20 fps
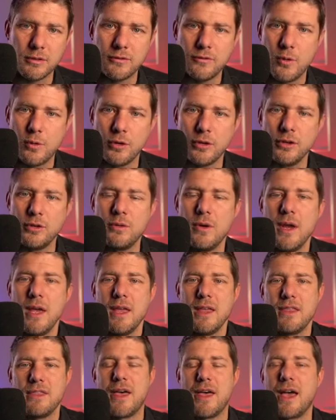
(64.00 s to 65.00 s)
for you
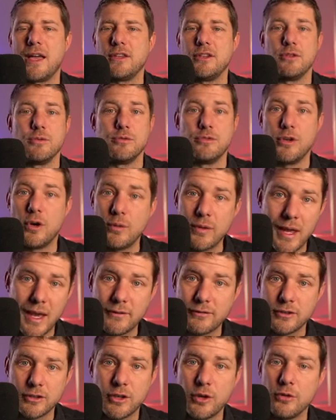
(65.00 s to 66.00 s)
that you don't
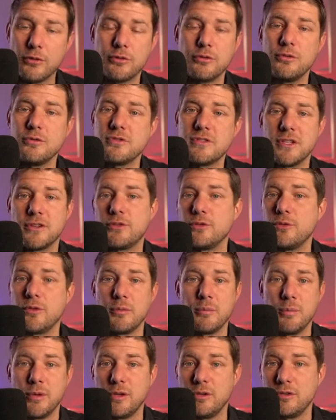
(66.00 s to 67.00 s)
have to go through, sit through,
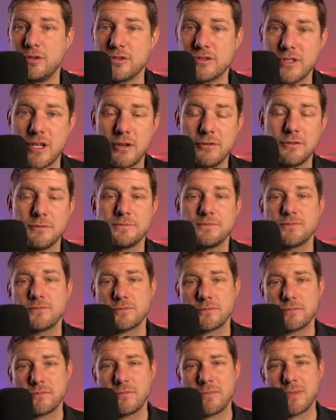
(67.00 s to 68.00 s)
and build yourself.
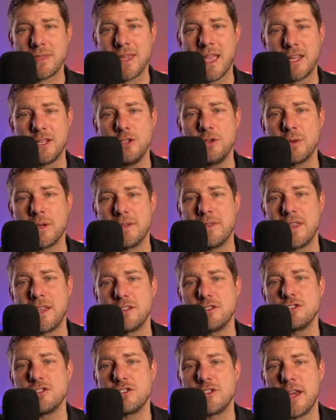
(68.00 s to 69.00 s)
And you can then
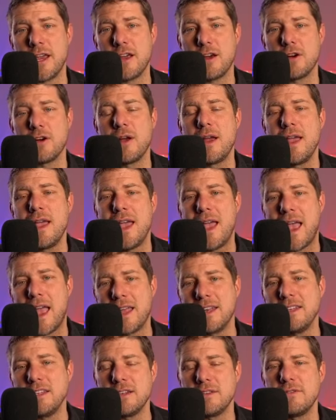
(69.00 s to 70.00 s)
share
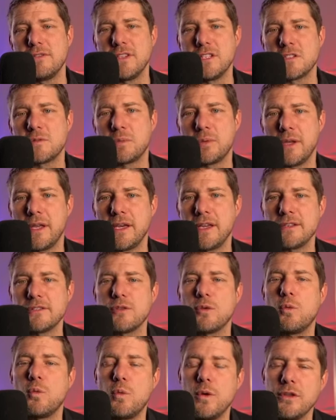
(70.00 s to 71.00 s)
any of these
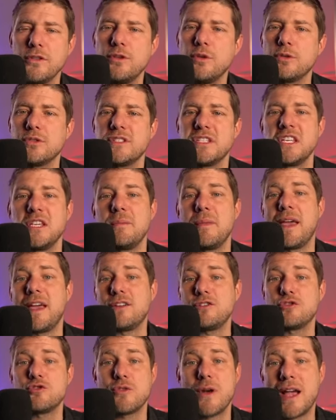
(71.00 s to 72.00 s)
plays with your team
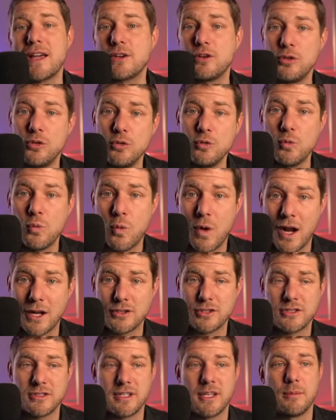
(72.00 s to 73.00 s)
and track who
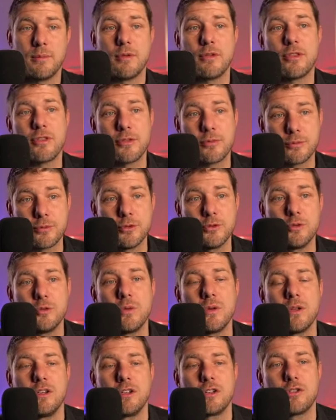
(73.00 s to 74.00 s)
watches them
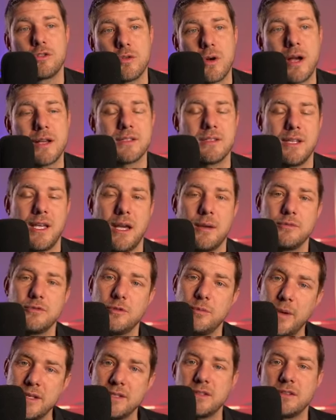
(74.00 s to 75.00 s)
through Lacrosse Lab. So
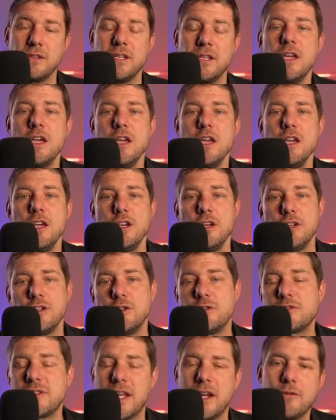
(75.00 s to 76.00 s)
basically,
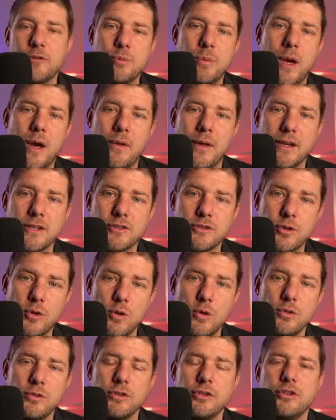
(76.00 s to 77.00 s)
you sign up for POWLAX
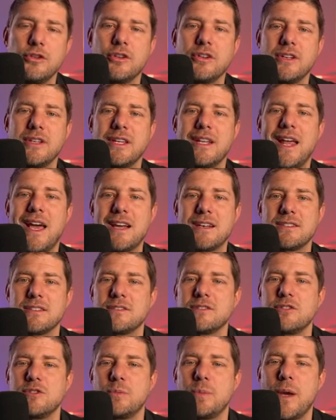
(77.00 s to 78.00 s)
Gold, you're going to get
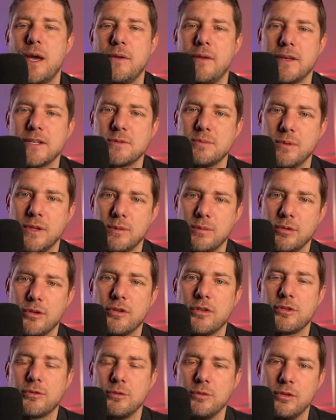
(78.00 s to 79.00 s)
access to the POWLAX playbook
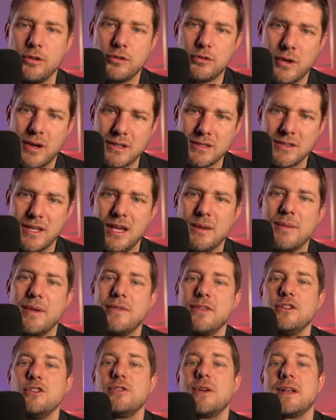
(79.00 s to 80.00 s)
through Lacrosse Lab, and
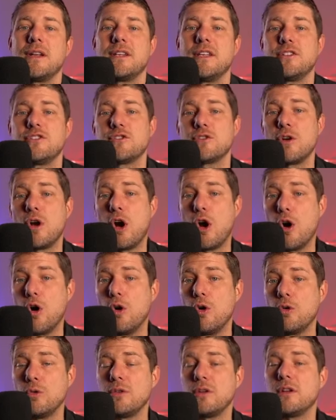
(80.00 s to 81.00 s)
then you got to get your
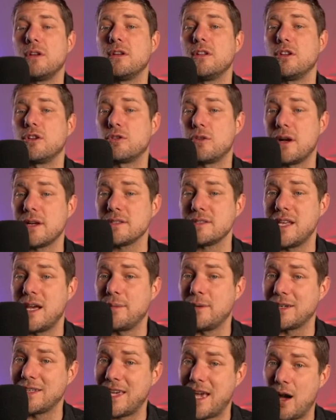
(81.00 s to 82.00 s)
own Lacrosse Lab
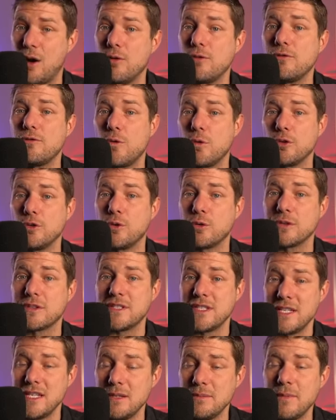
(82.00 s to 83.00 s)
account for your
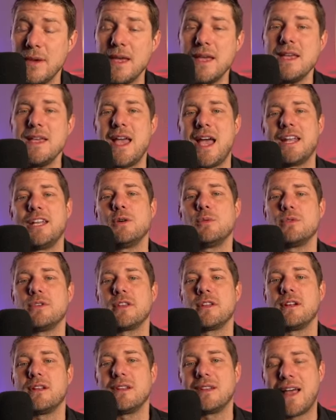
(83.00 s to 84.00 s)
team, and it will
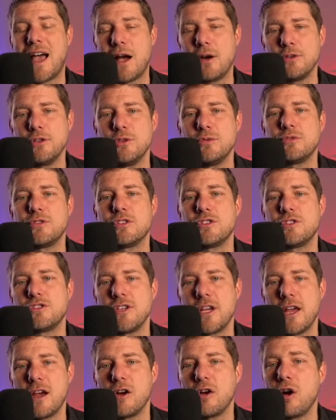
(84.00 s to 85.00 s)
then allow you to
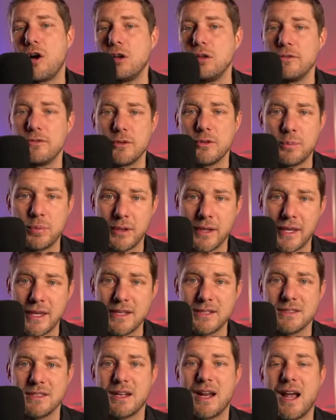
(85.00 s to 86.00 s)
share all of the
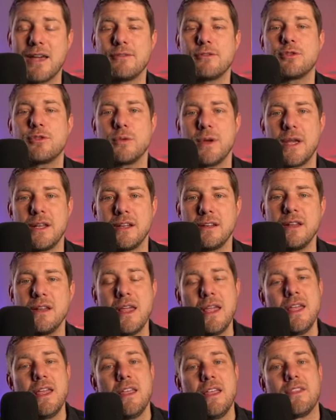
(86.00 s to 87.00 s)
plays that I've created
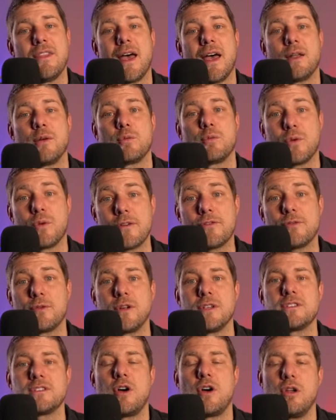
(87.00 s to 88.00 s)
that
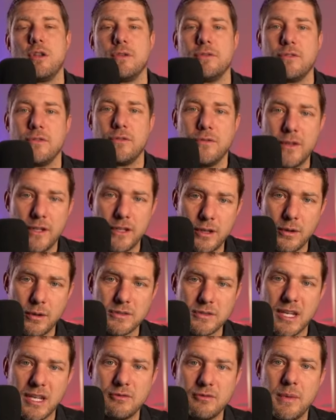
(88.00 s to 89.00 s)
reference all of the
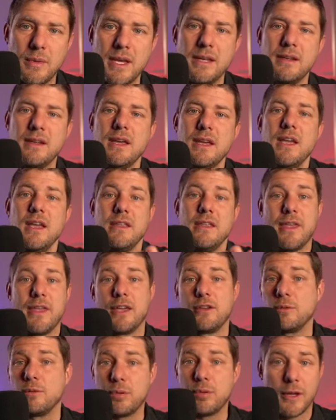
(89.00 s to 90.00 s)
videos I've made that
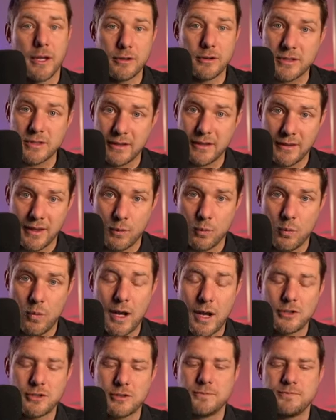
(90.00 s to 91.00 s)
your players can then
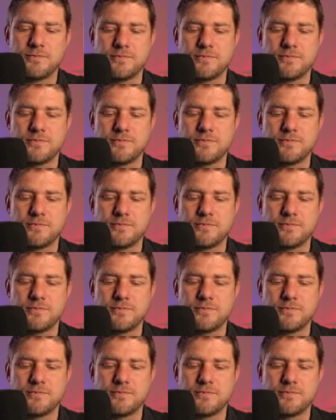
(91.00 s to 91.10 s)
watch.